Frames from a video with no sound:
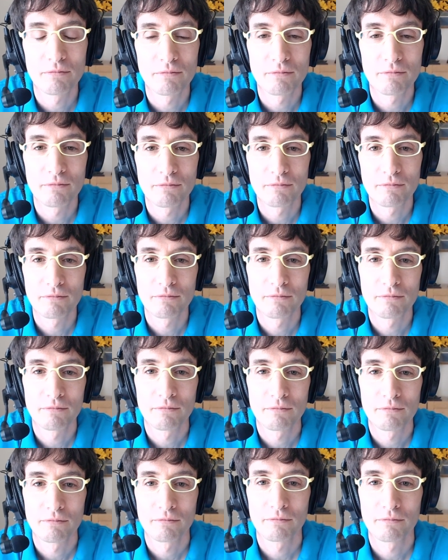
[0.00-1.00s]

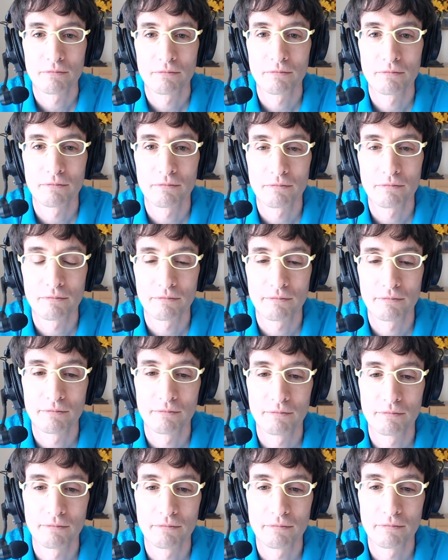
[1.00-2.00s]

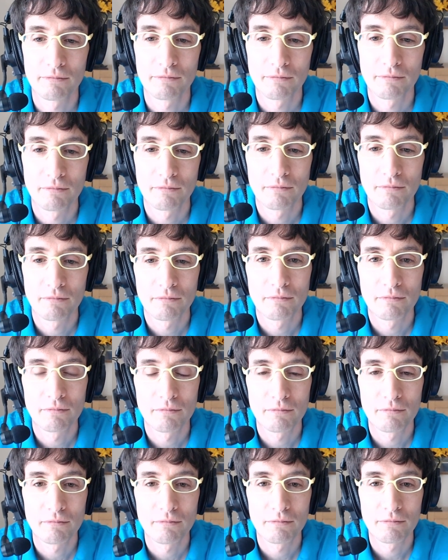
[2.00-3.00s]

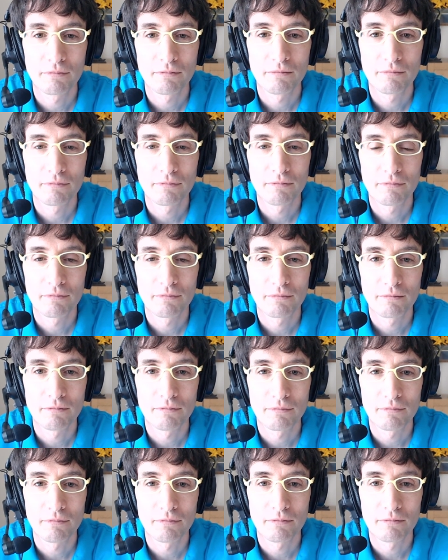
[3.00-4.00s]

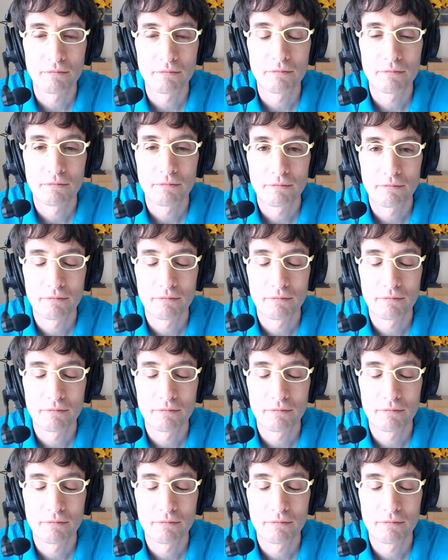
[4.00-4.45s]
No words are spoken by the person on screen.